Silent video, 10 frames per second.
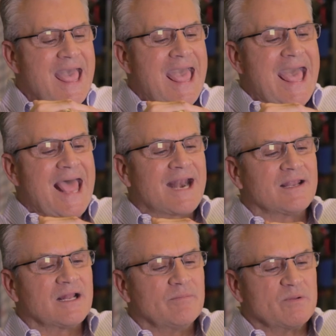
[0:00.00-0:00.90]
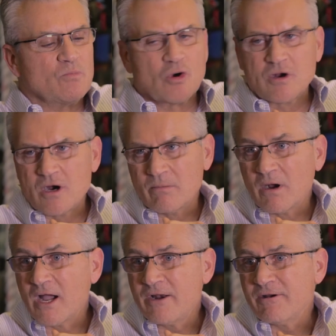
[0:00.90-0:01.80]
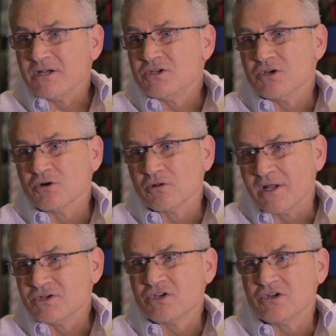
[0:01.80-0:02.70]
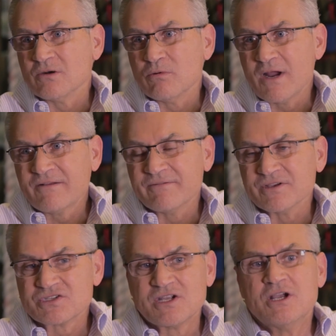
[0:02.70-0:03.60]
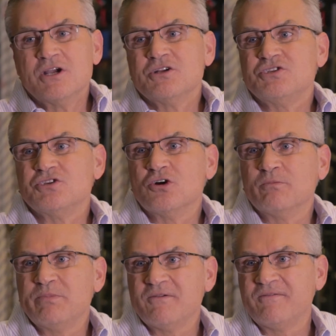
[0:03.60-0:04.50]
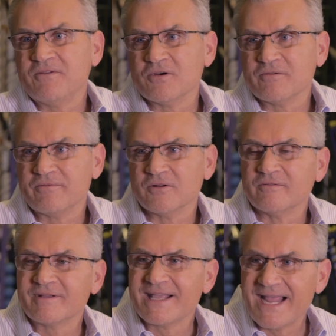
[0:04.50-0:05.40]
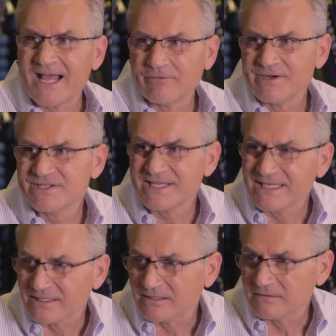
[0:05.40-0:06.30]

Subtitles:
add a little bit more carbohydrate to your lunch and your breakfast. Don't be fearful of calories in.